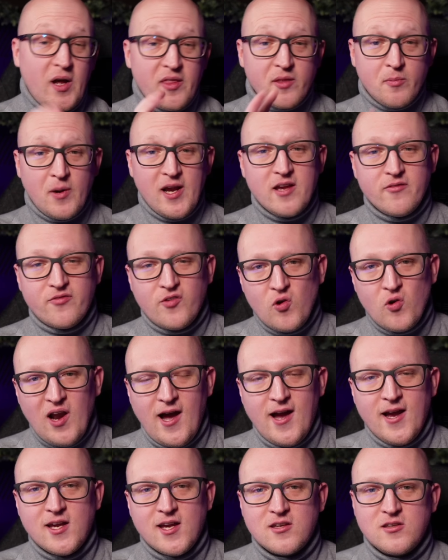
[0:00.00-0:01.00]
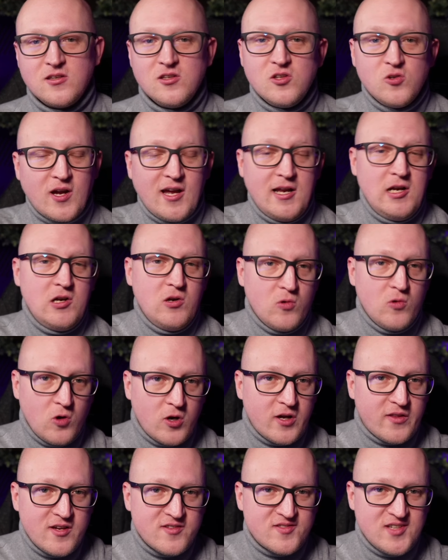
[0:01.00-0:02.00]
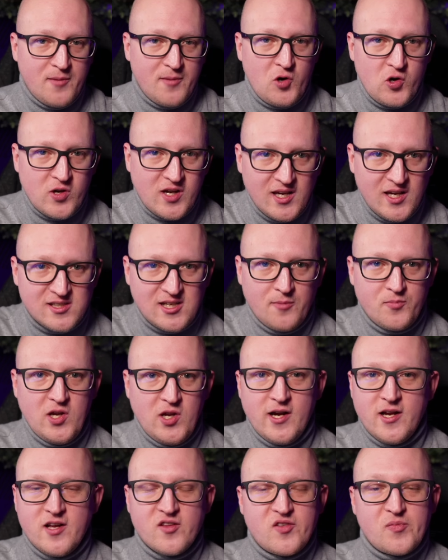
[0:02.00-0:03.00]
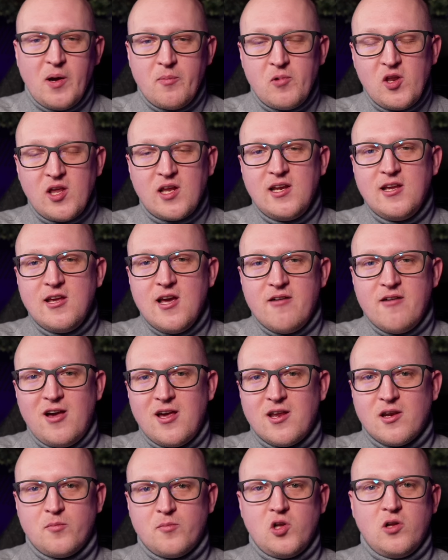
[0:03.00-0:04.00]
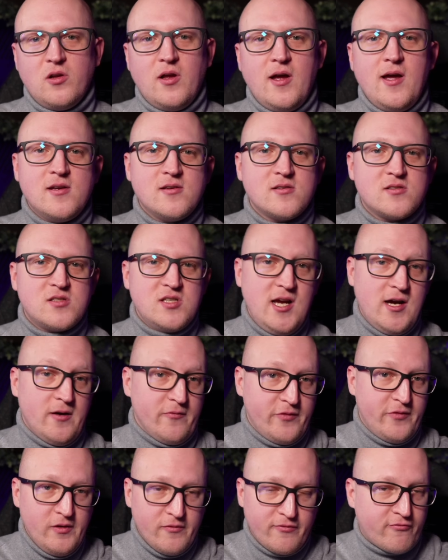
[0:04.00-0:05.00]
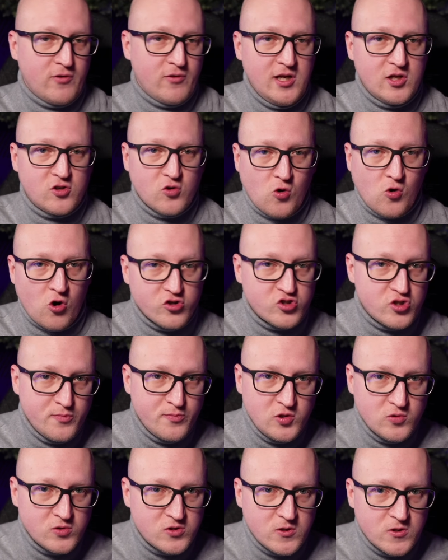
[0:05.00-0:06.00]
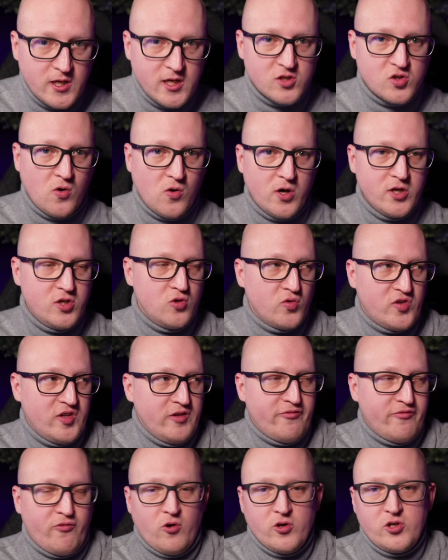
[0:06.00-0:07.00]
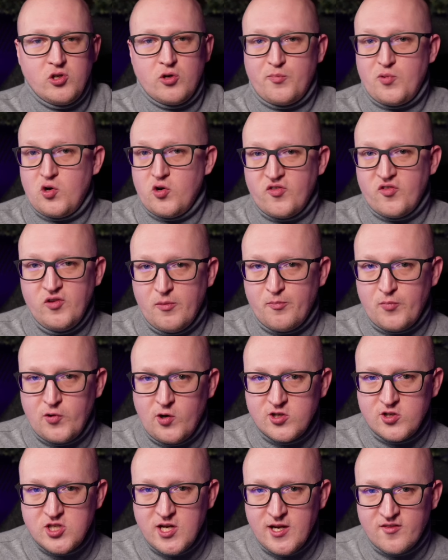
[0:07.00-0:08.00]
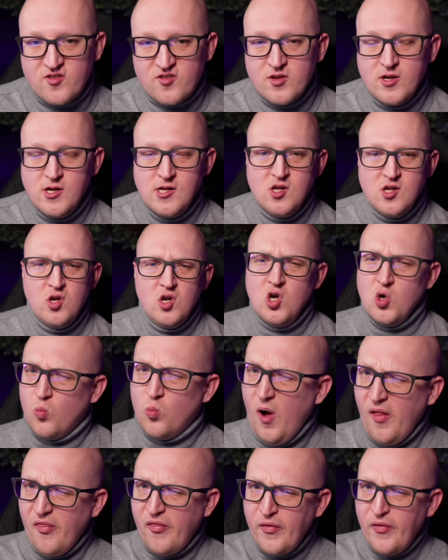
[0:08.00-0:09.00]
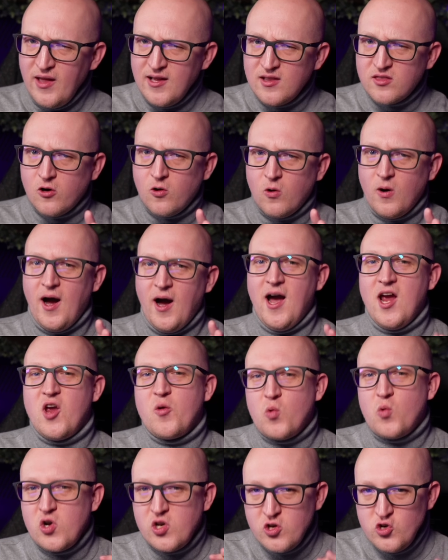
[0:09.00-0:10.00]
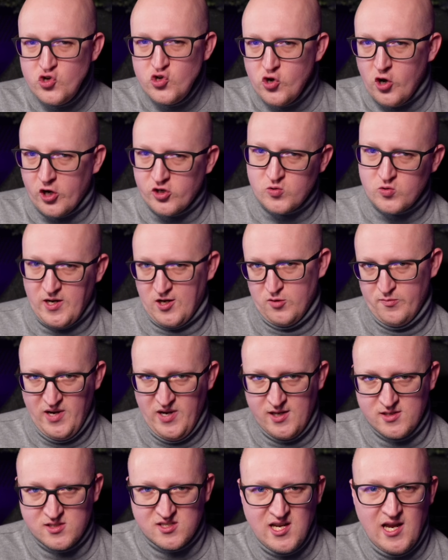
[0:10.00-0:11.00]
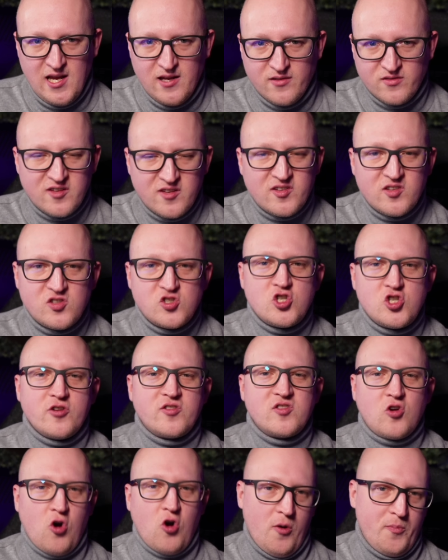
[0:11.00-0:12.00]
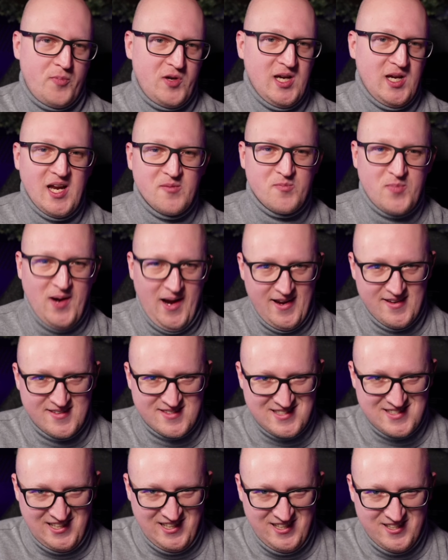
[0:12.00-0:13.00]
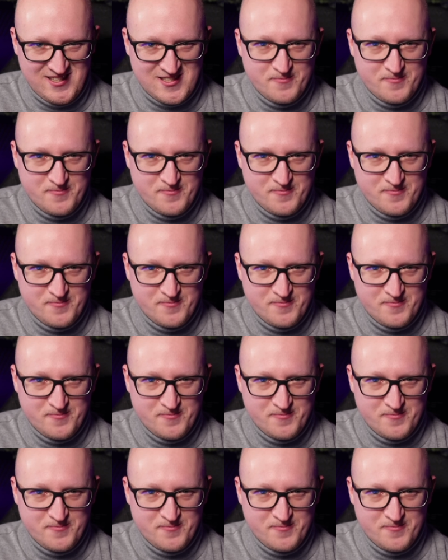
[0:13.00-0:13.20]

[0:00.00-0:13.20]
By the way, if you like, you can look this up on GitHub, yeah? It's publicly available and yeah, feel free to contribute to it or use it for your personal projects. One thing though I would not recommend, and this is just copy and pasting